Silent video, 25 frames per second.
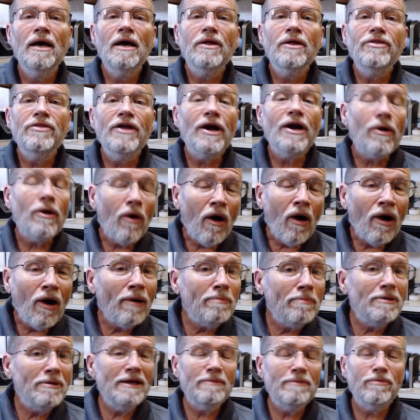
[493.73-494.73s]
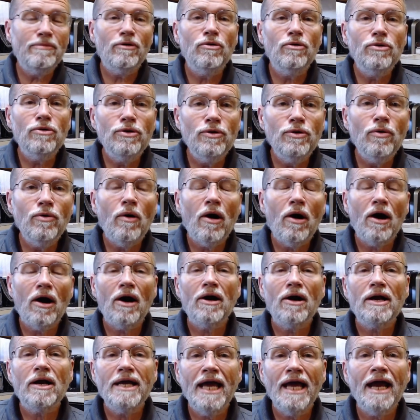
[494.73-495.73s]
There are people who
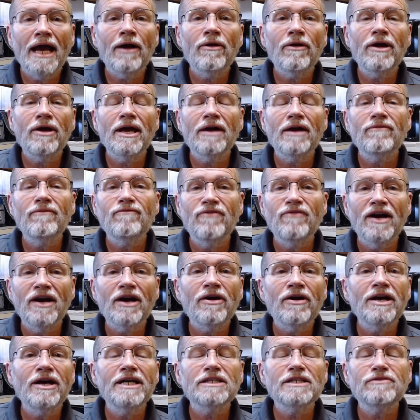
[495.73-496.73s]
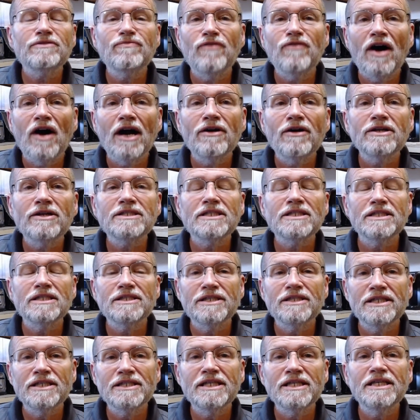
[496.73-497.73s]
are carrying various viruses,
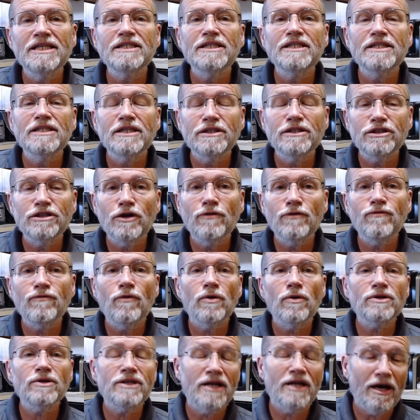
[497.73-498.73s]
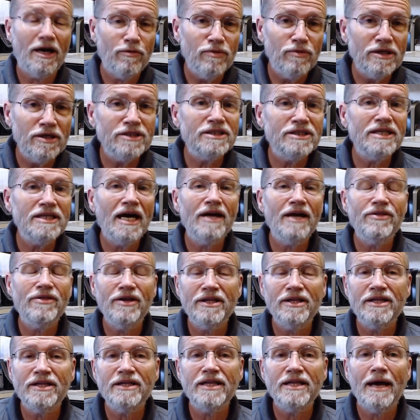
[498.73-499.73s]
diseases, and so forth. And I will say, I
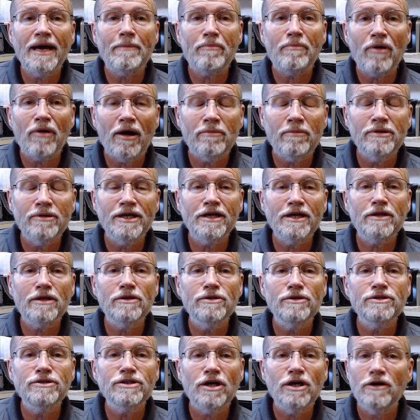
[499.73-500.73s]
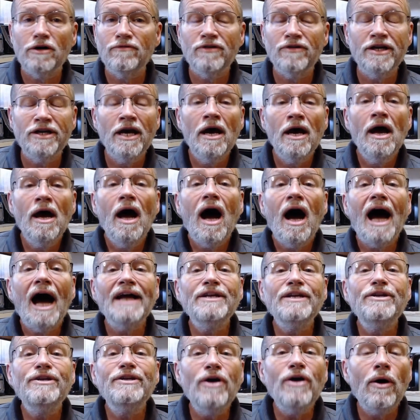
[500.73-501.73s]
think that that probably includes COVID. I
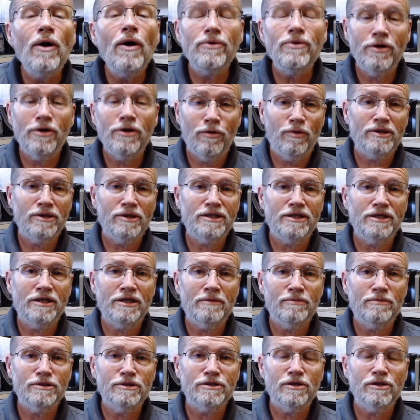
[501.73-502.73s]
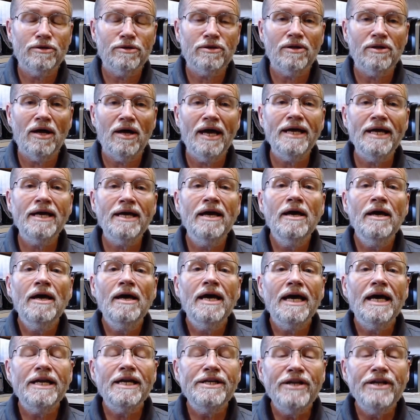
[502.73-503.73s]
don't know what the numbers look like.
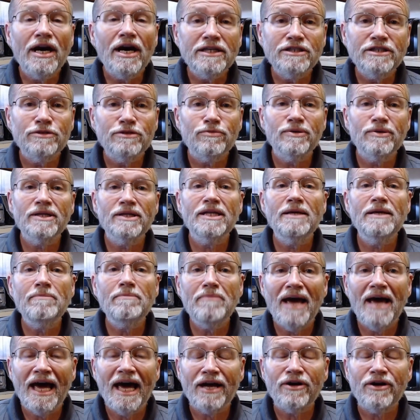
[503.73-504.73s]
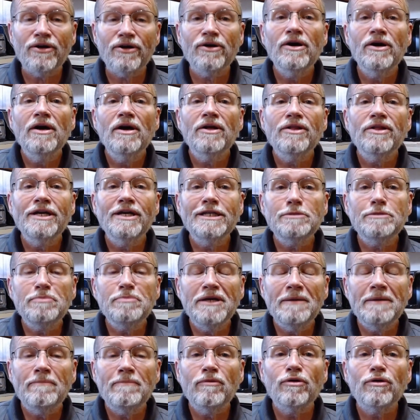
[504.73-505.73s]
It doesn't really matter. These
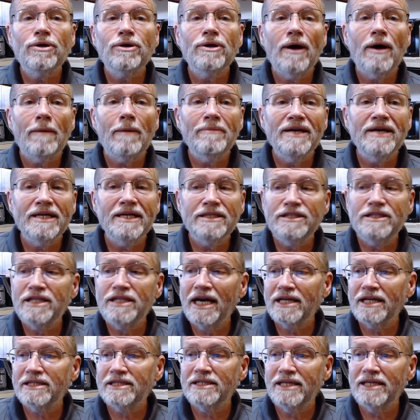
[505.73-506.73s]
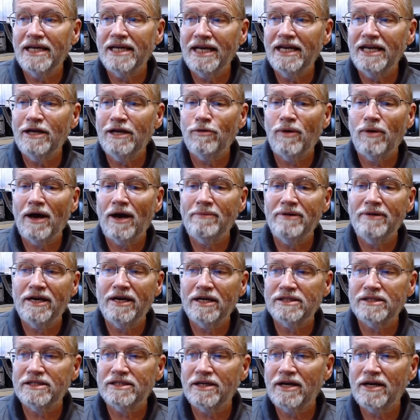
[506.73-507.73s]
people are not being checked in any way
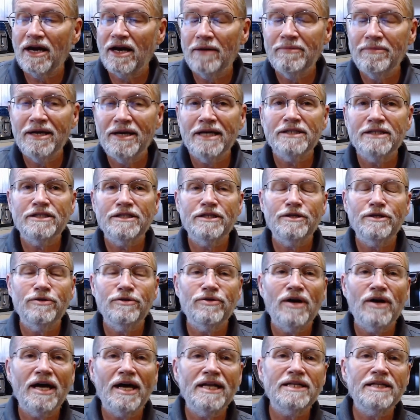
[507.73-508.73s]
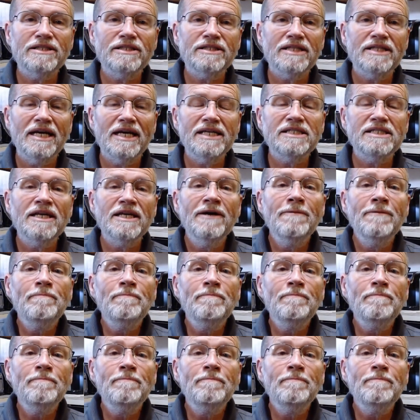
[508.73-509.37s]
because they're coming into the United States